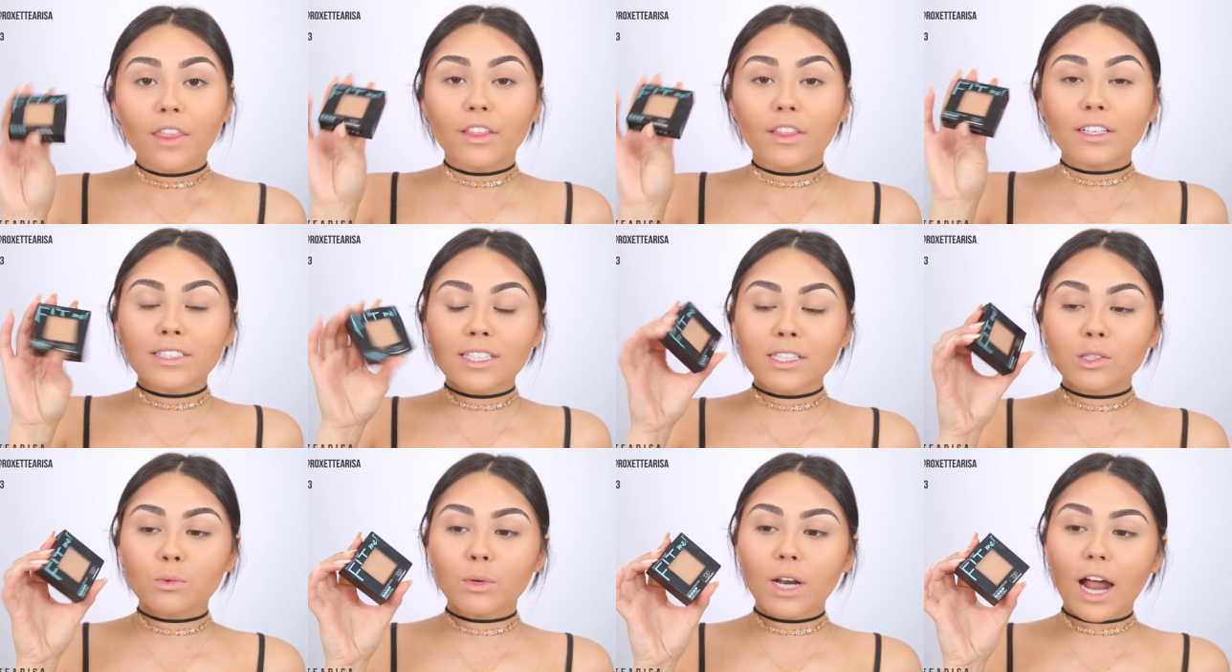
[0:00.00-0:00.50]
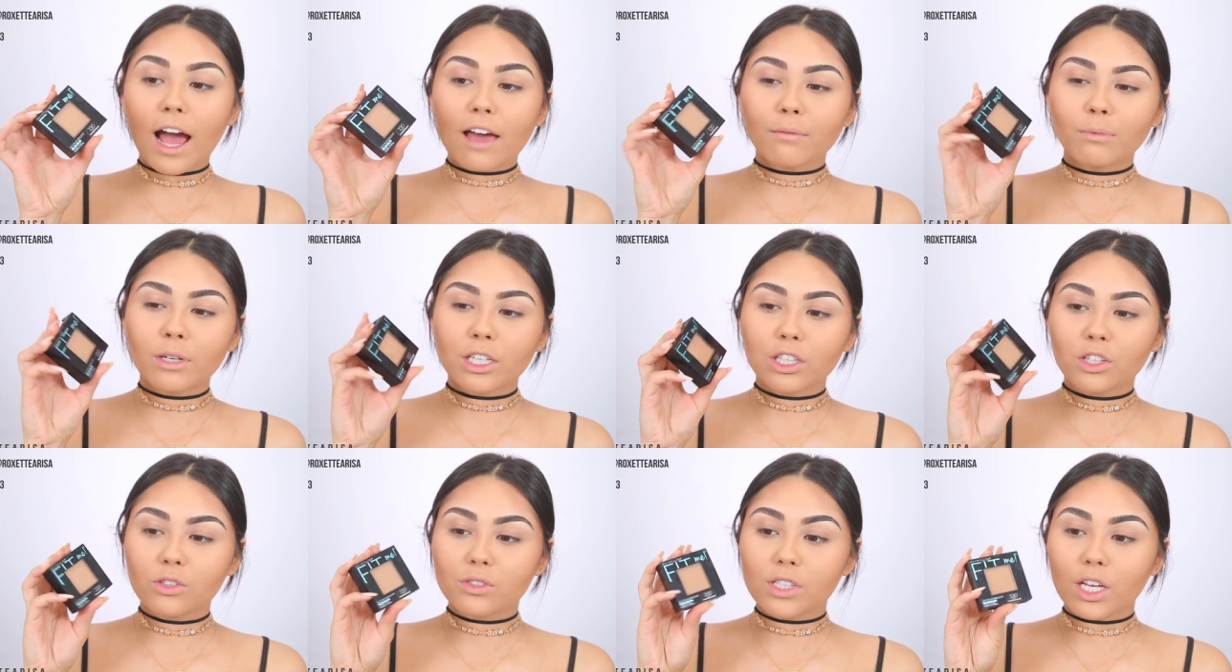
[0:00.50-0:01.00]
This is what I've
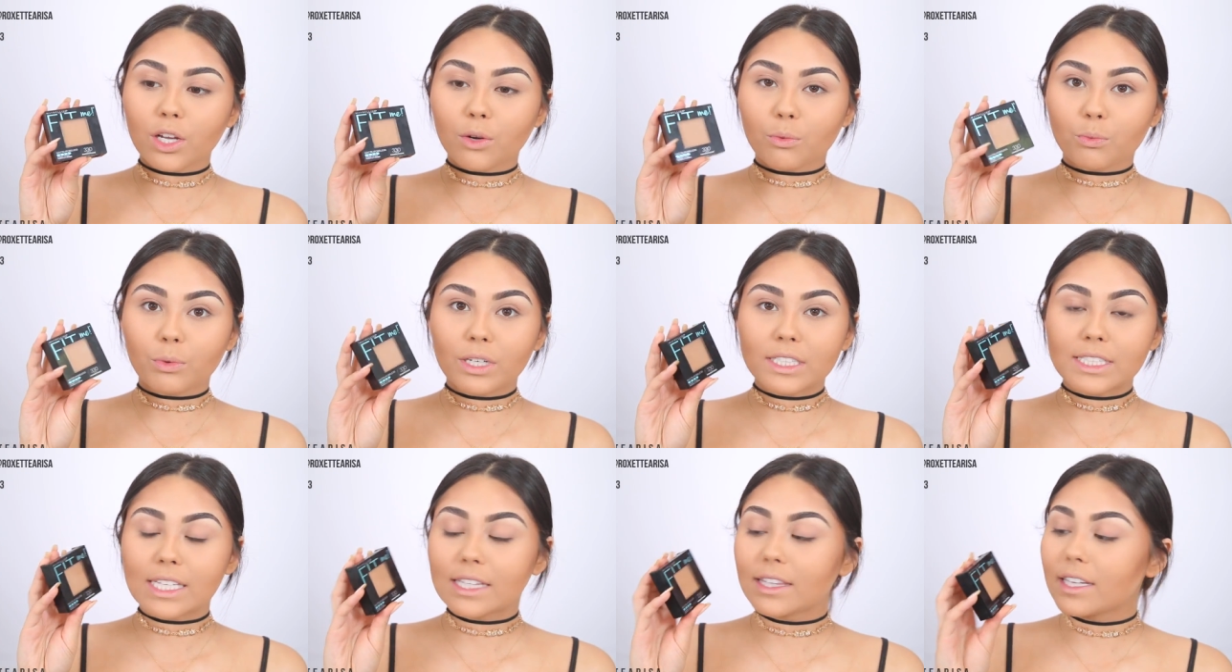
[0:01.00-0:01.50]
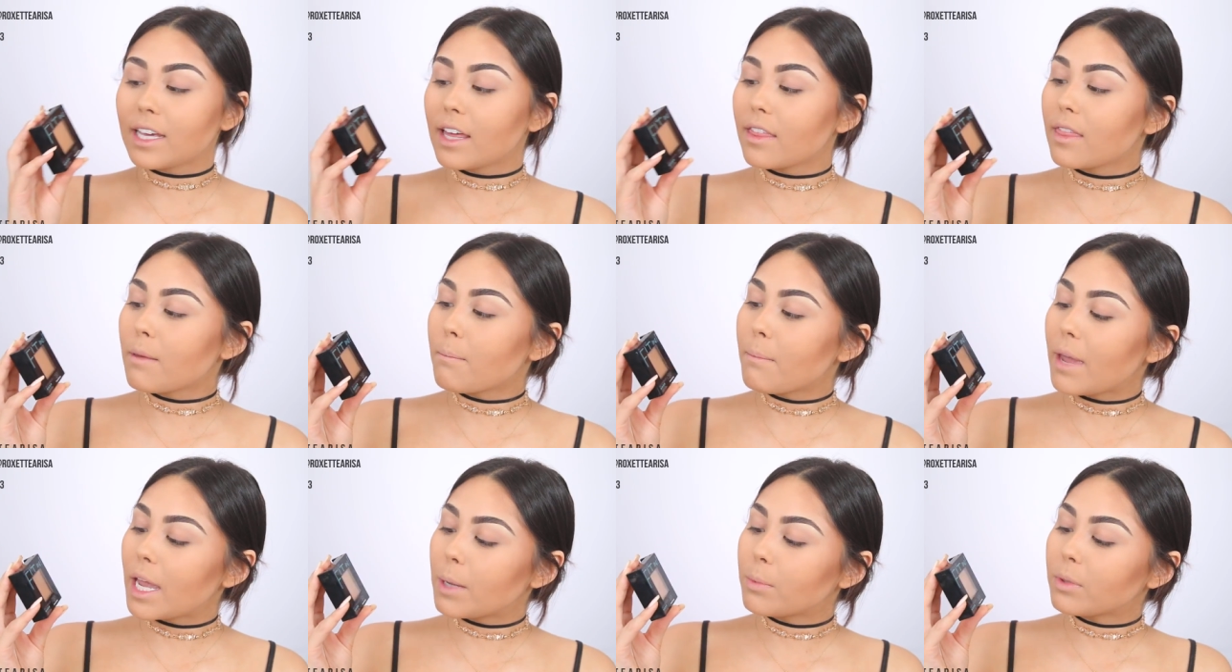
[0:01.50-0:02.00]
been using recently,
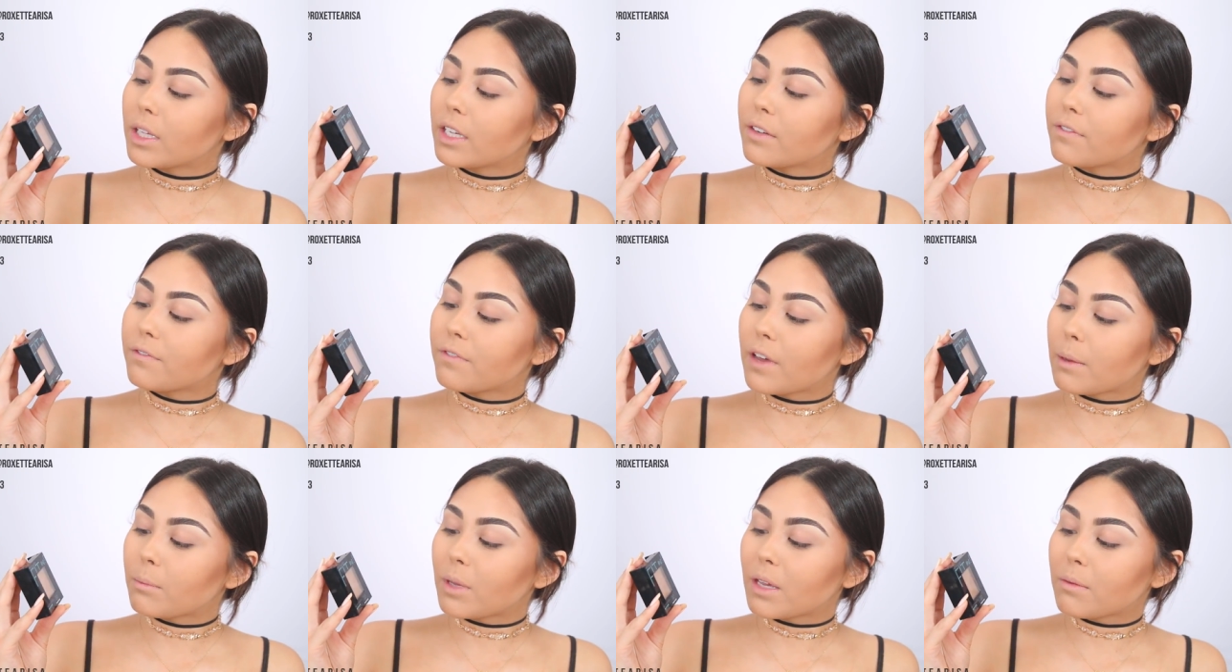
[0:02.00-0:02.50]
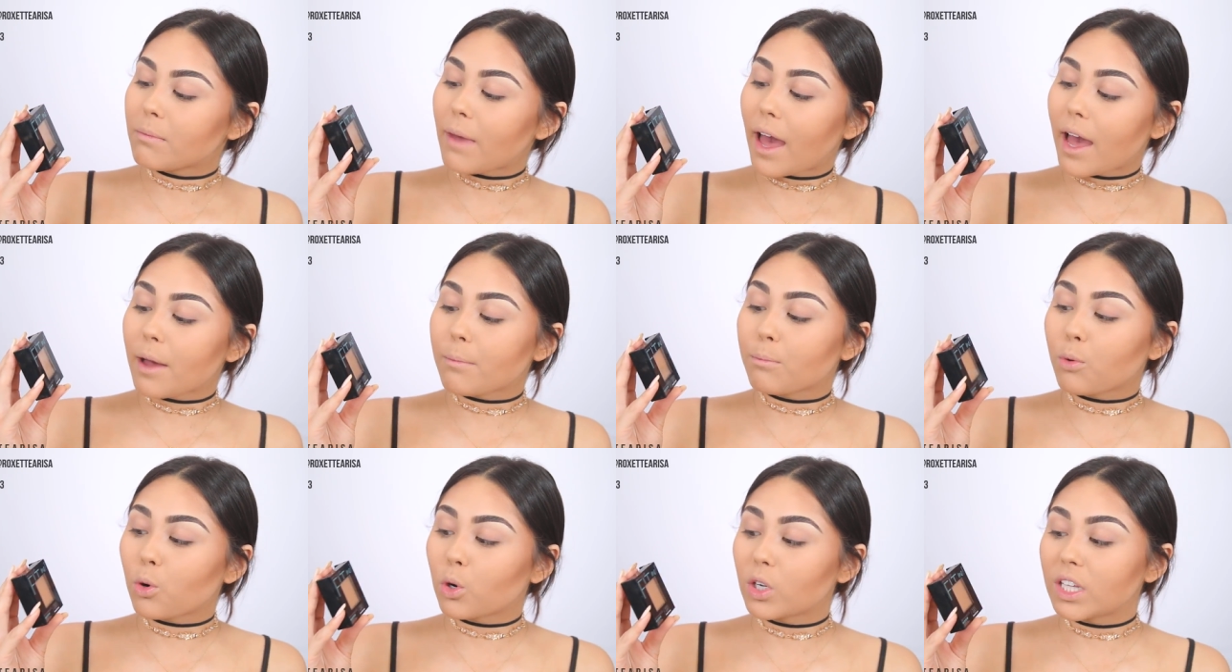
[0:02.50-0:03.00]
the Maybelline Fit Me
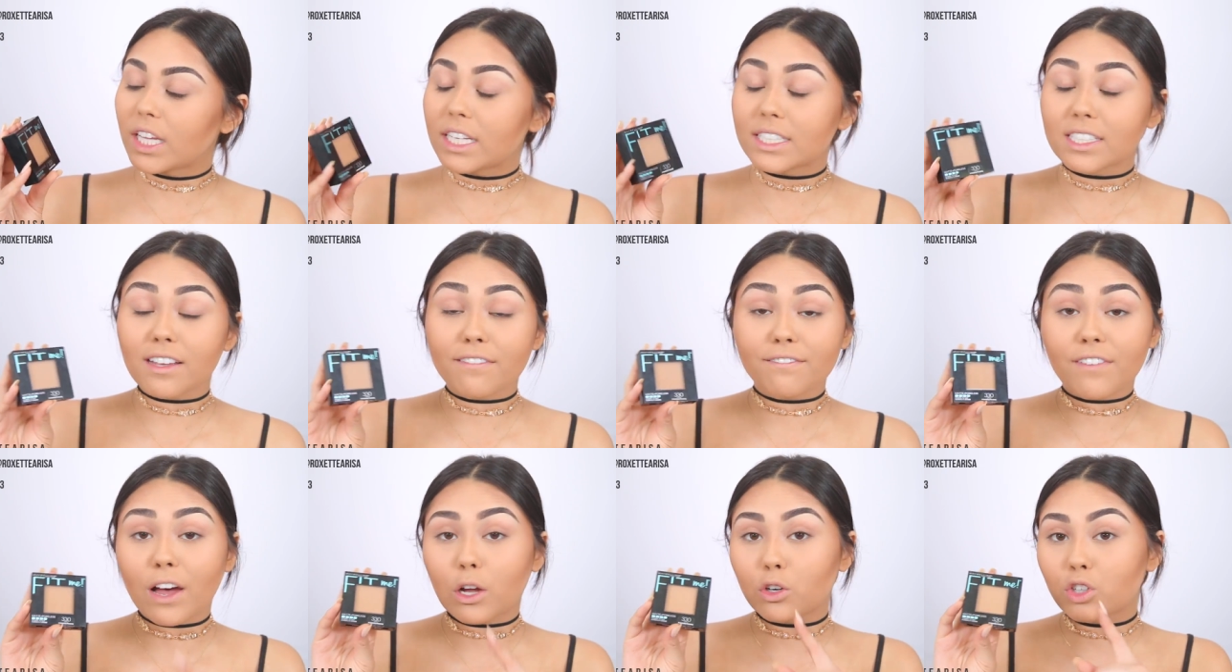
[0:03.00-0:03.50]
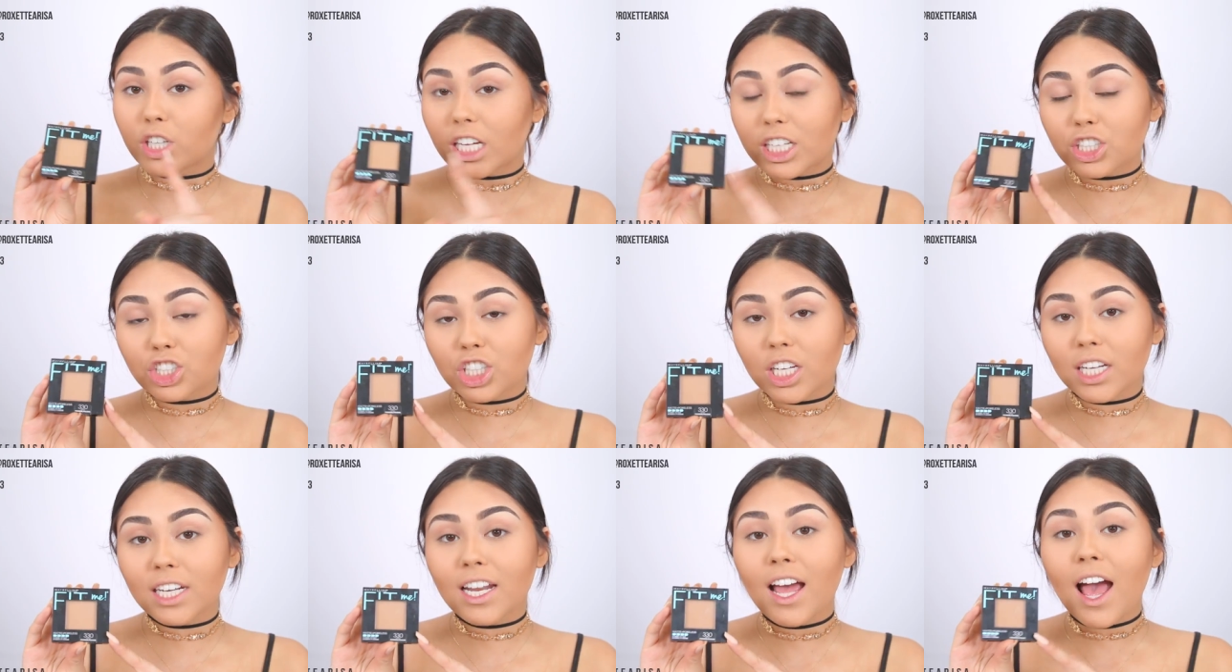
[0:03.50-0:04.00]
Matte and Poreless
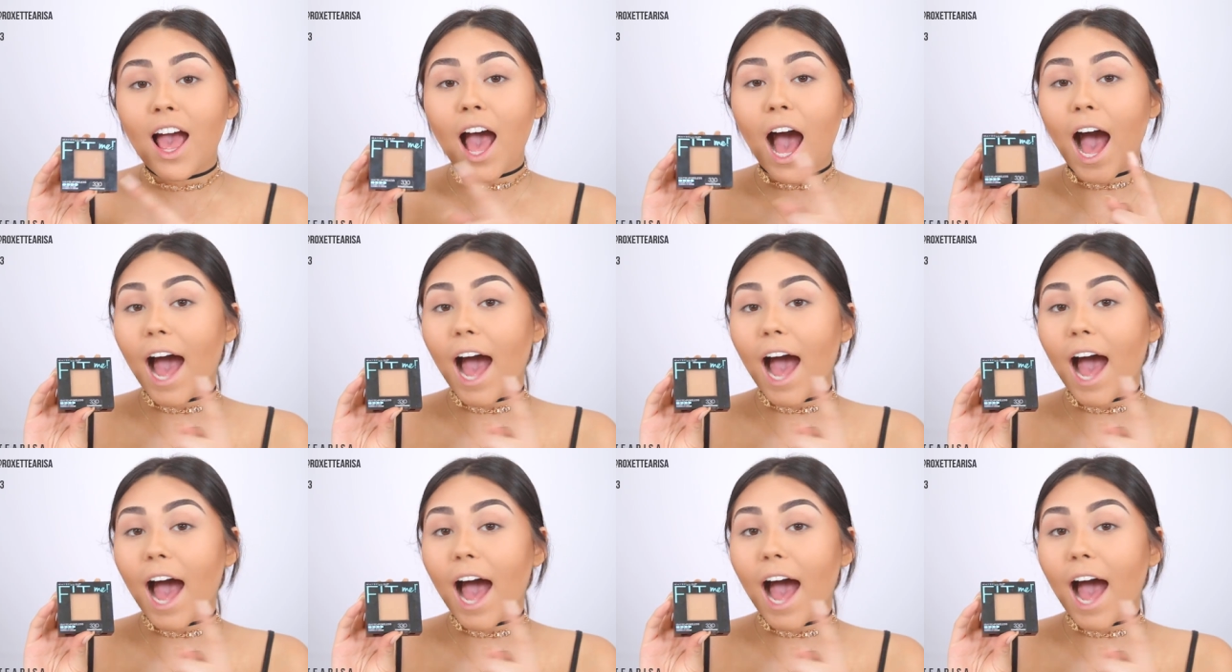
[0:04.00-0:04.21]
foundation.